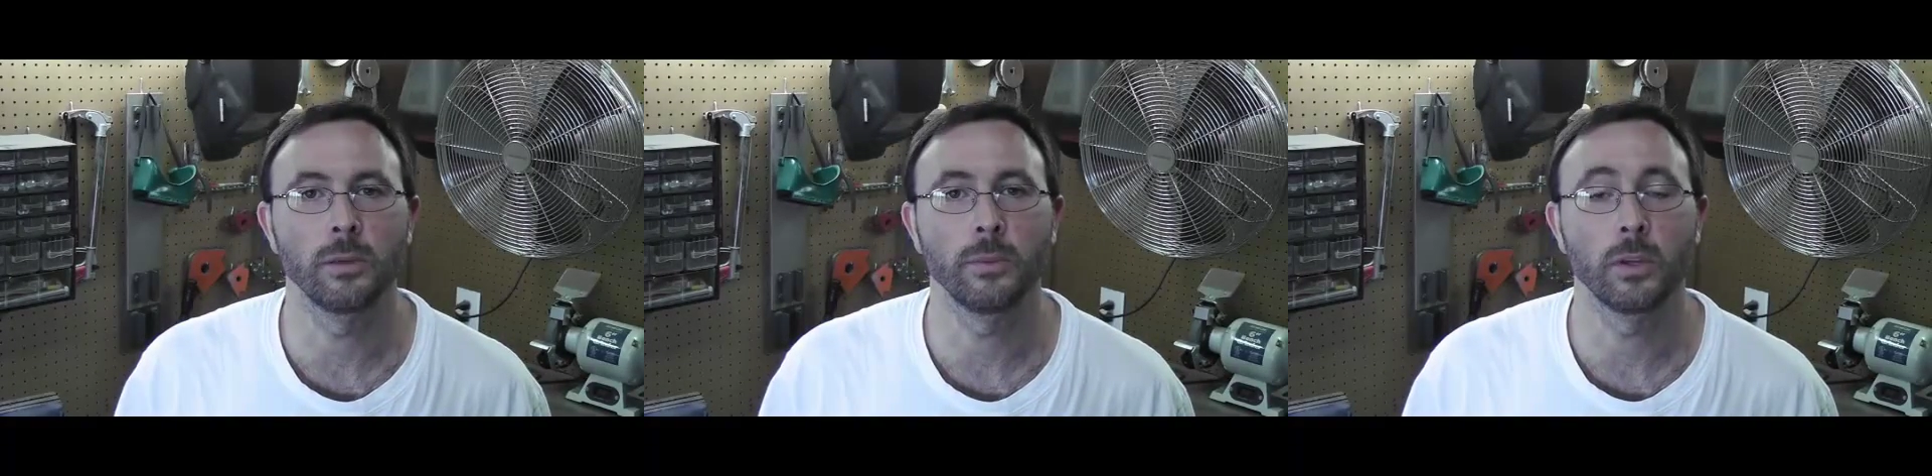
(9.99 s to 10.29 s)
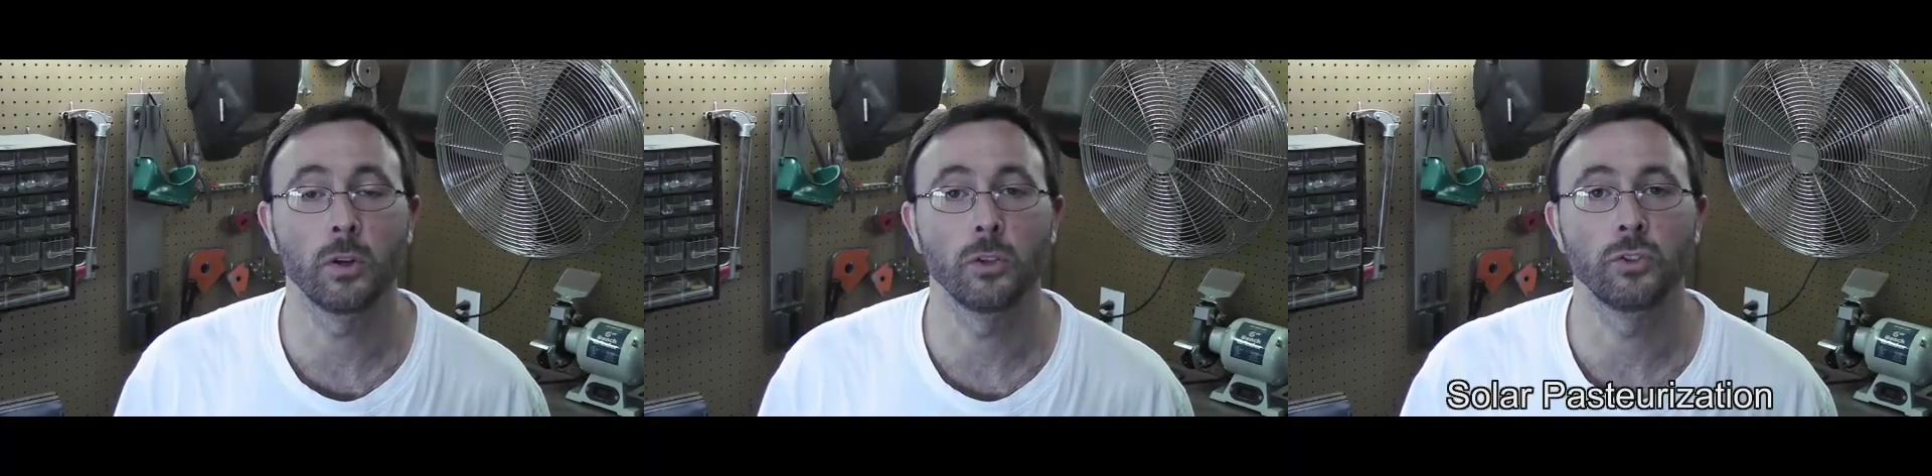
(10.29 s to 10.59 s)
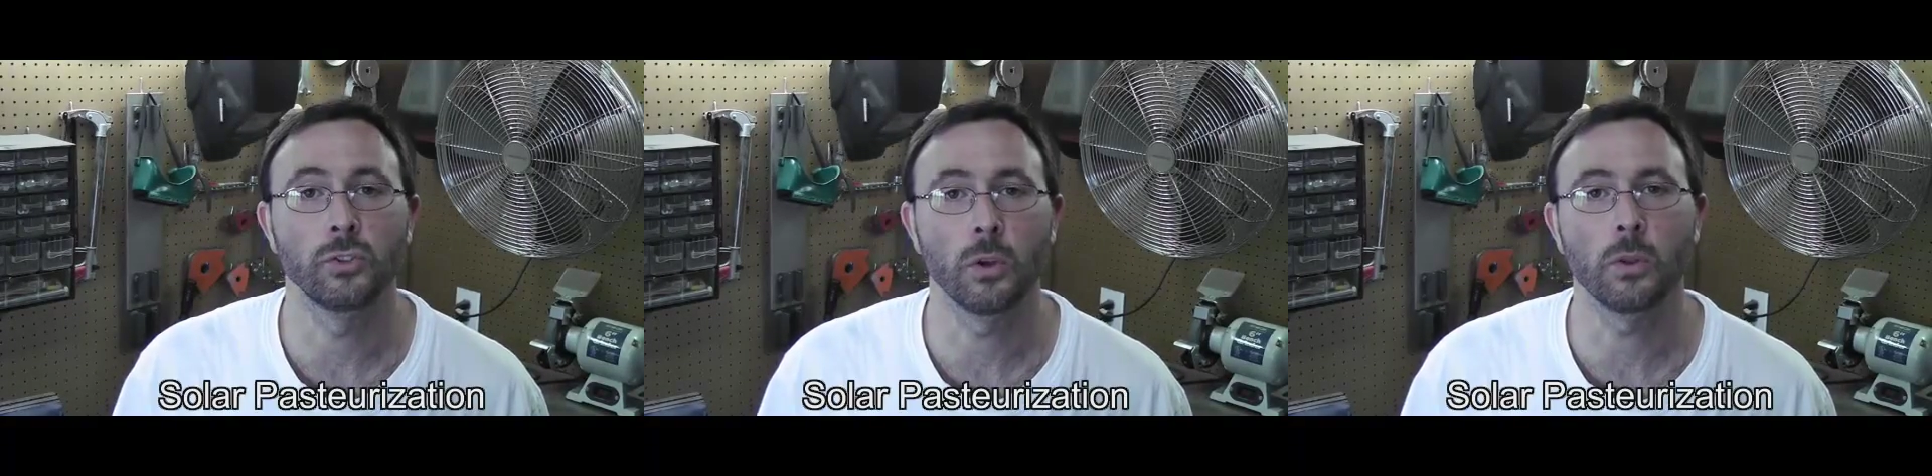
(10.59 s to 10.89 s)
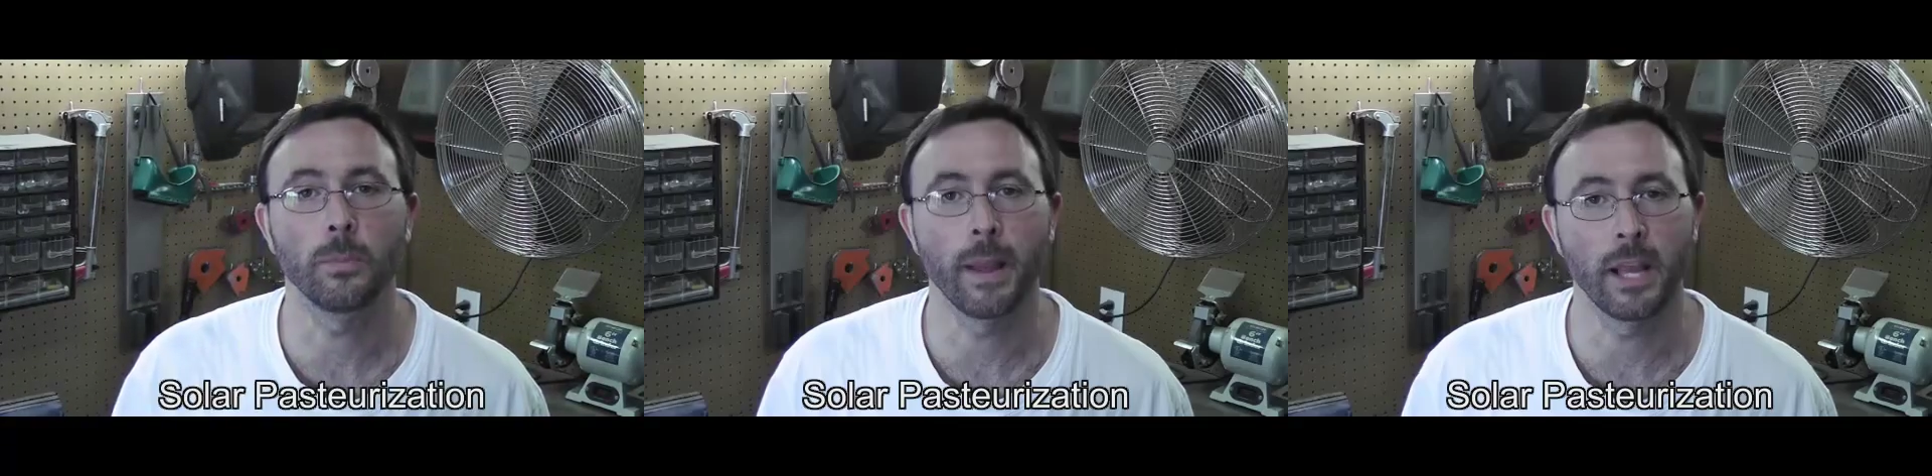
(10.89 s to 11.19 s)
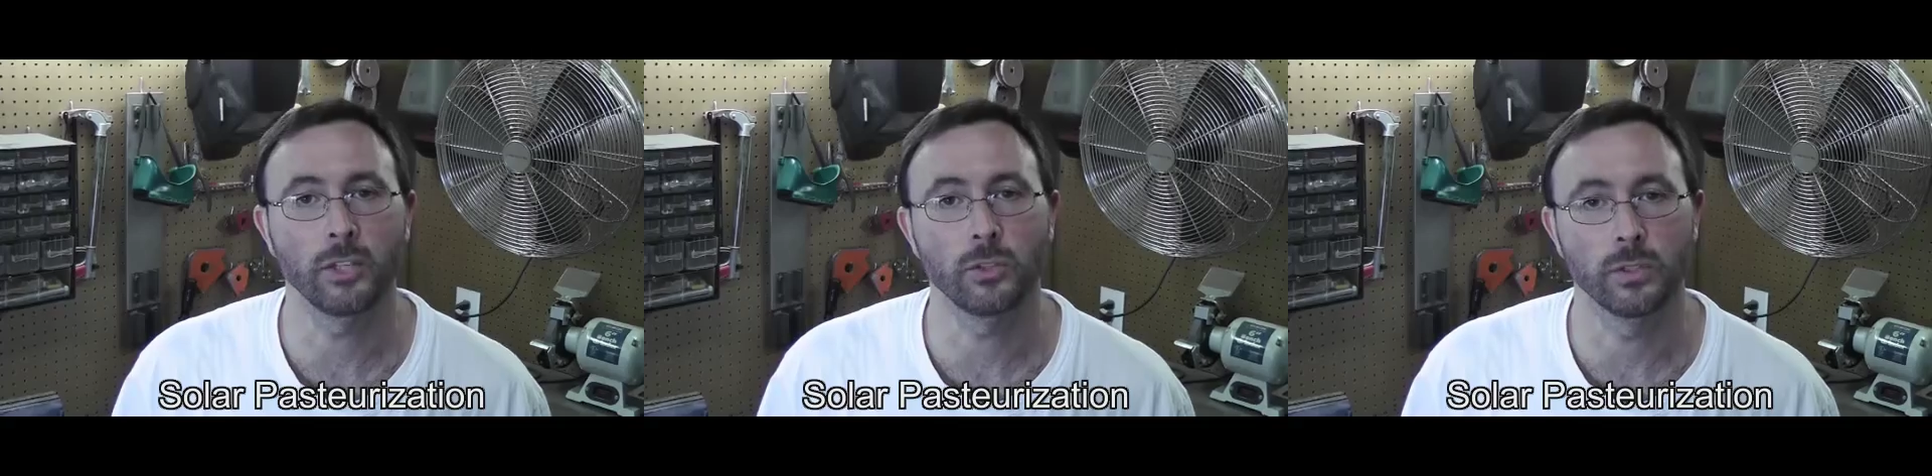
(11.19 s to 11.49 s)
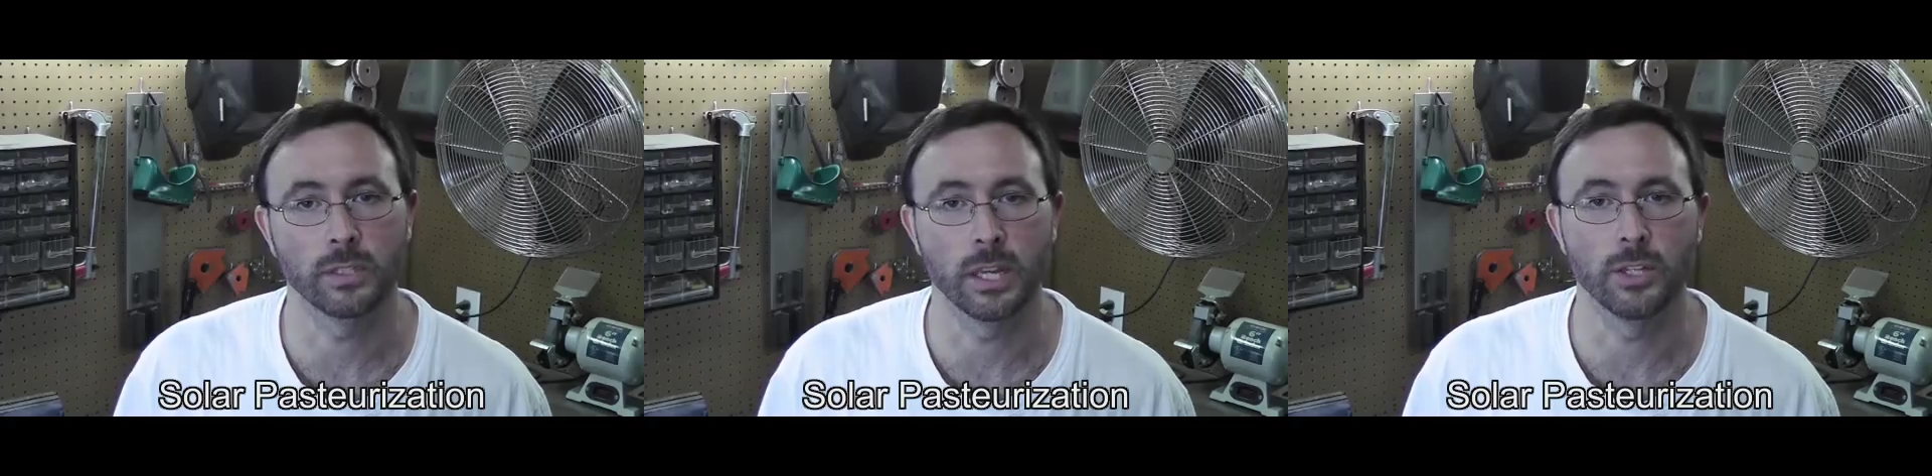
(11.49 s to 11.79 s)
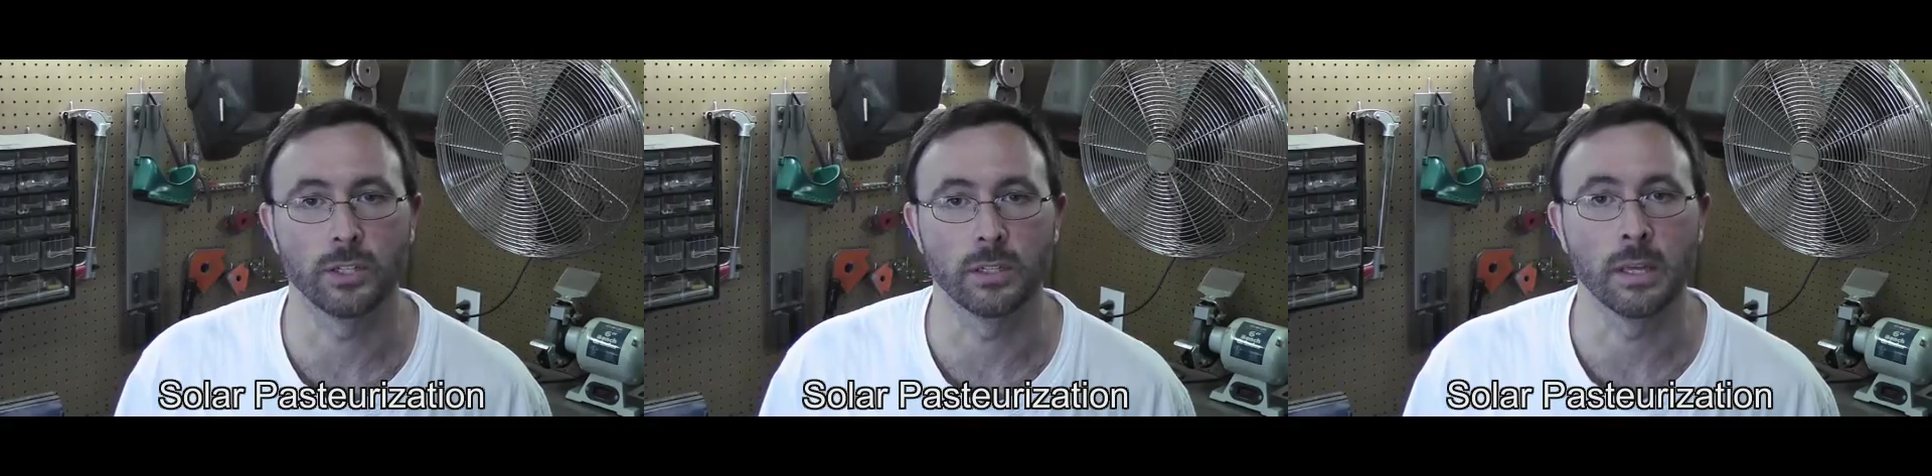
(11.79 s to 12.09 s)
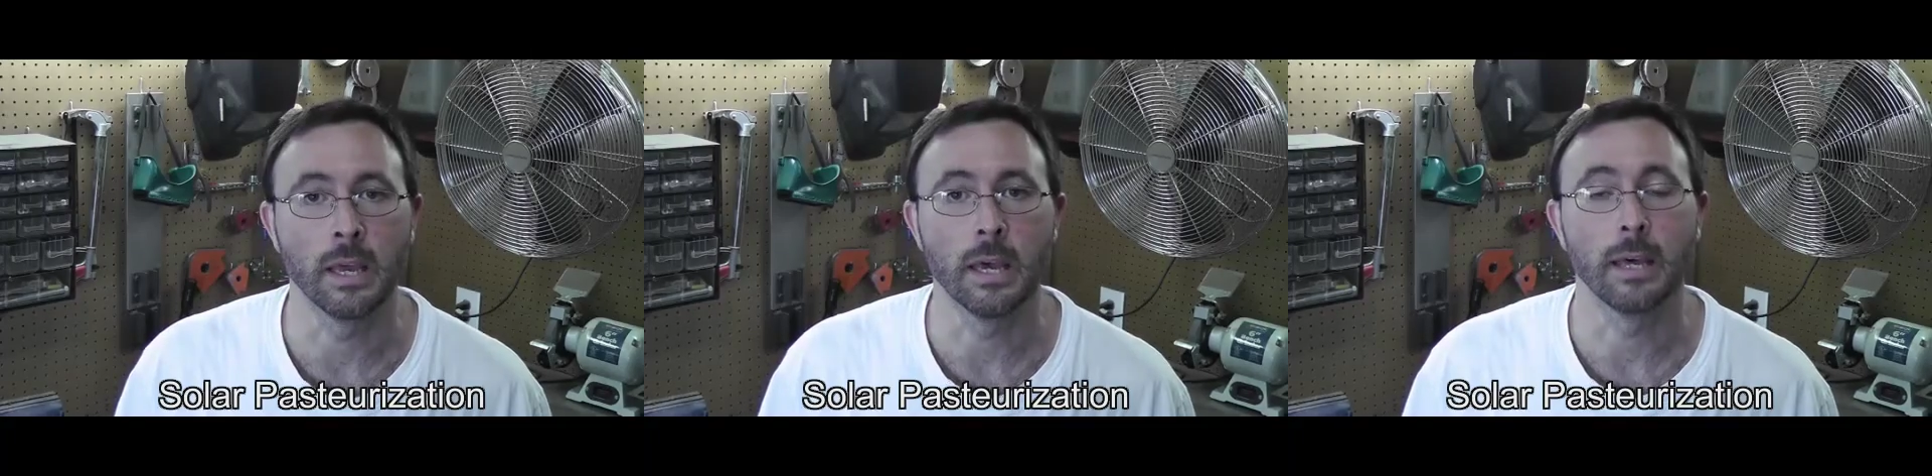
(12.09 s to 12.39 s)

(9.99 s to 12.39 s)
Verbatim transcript: something called solar pasteurization